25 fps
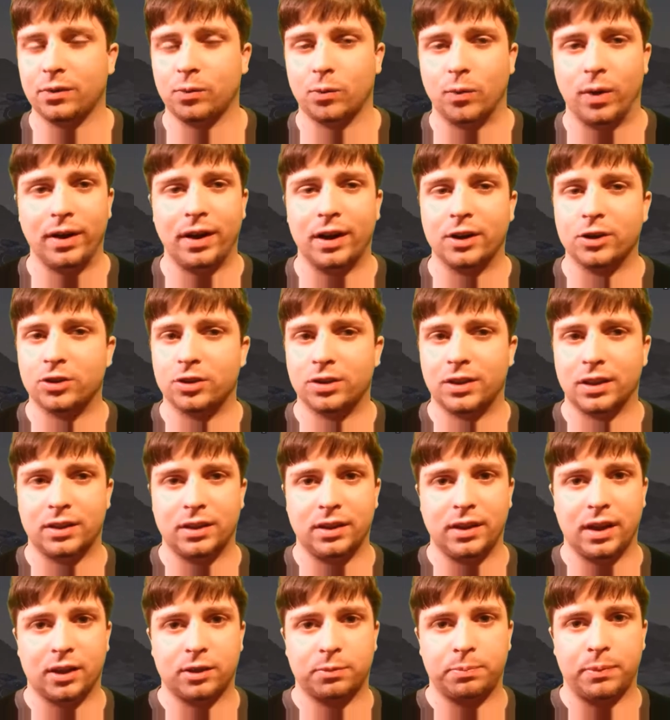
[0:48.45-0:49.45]
Why not just get
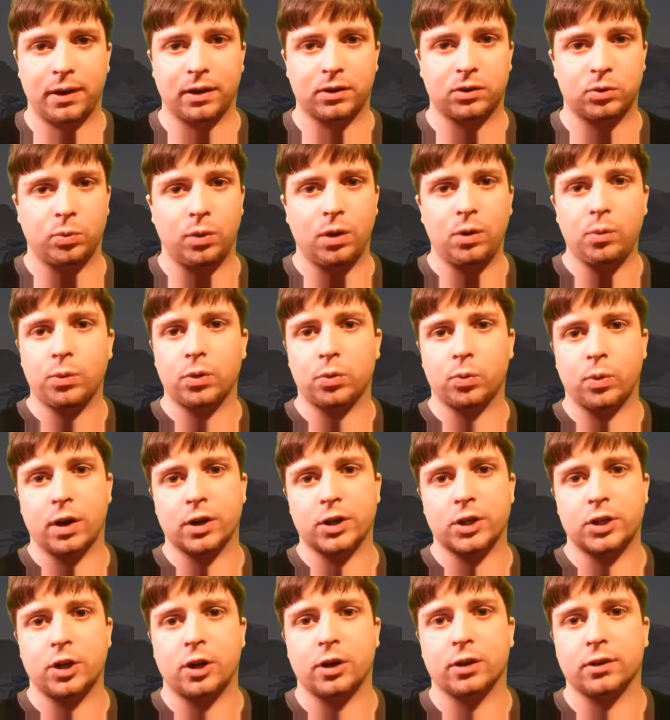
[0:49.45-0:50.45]
the Xbox One with
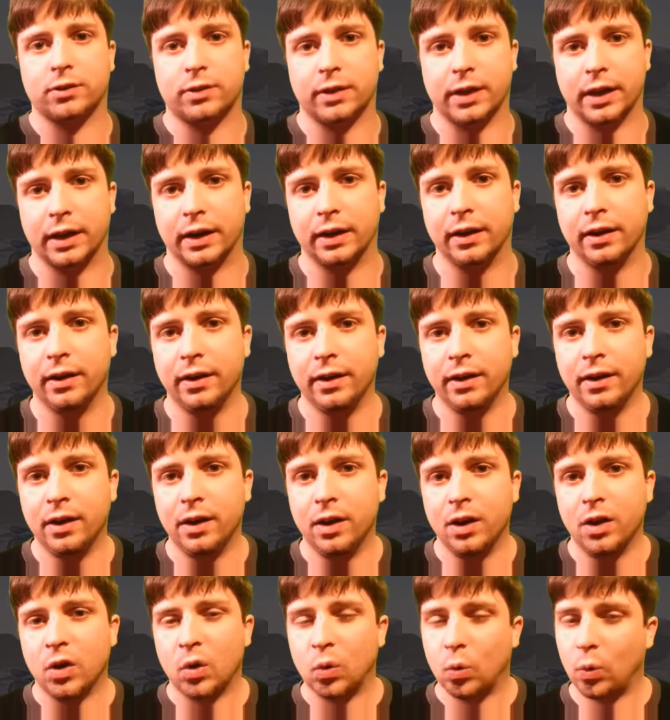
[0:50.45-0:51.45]
Watch Dogs then?
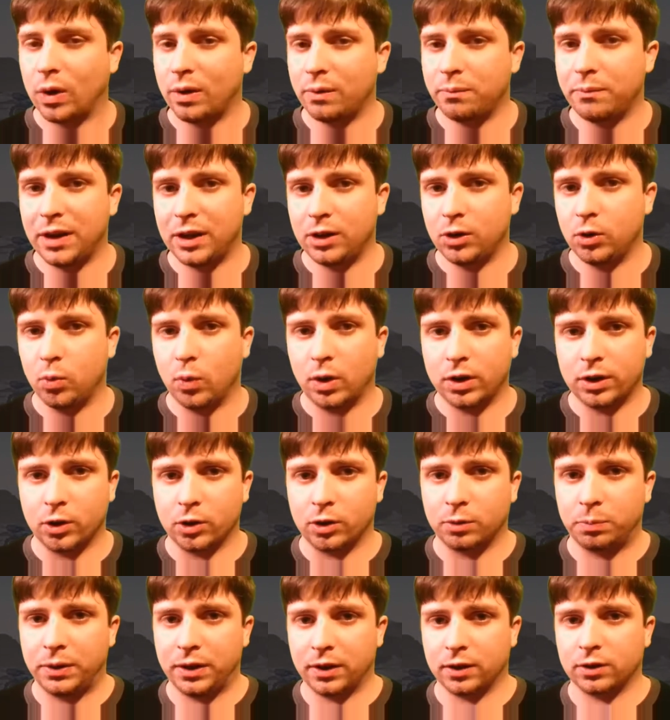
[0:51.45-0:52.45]
What made you want to go
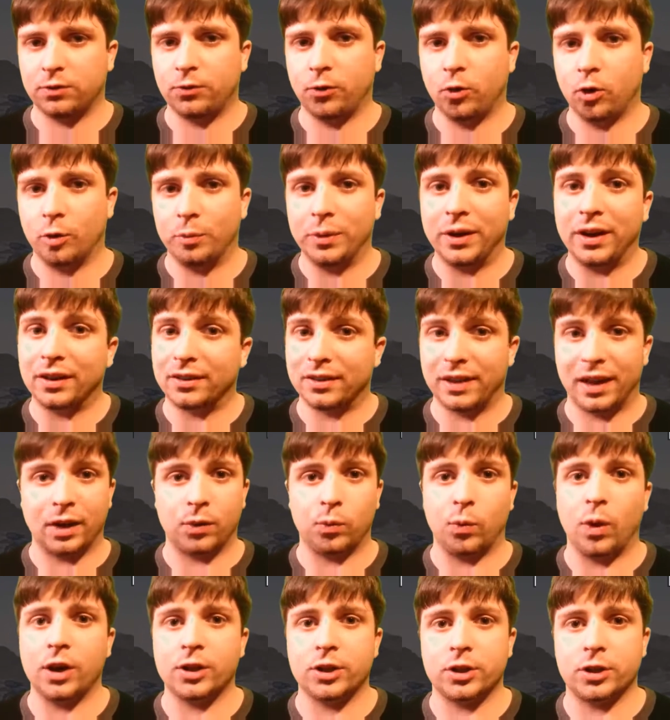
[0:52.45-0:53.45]
to PS4 because it had
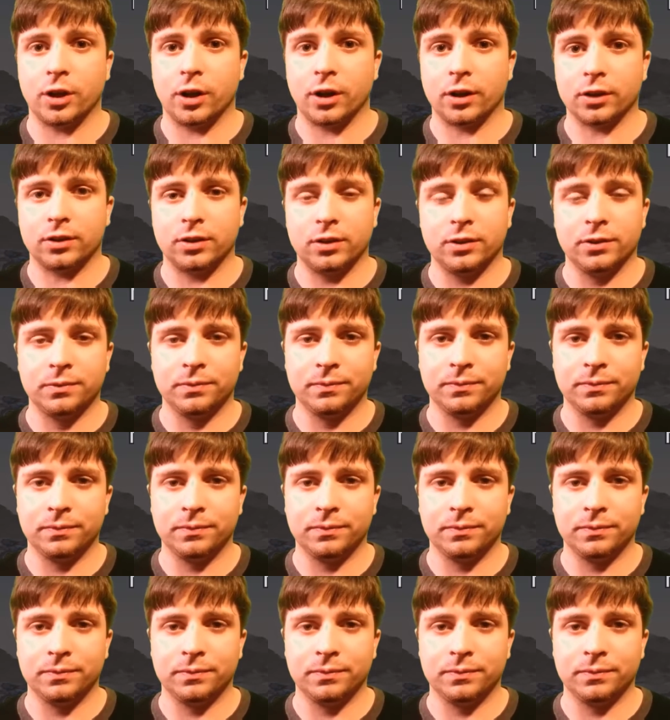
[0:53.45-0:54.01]
Watch Dogs?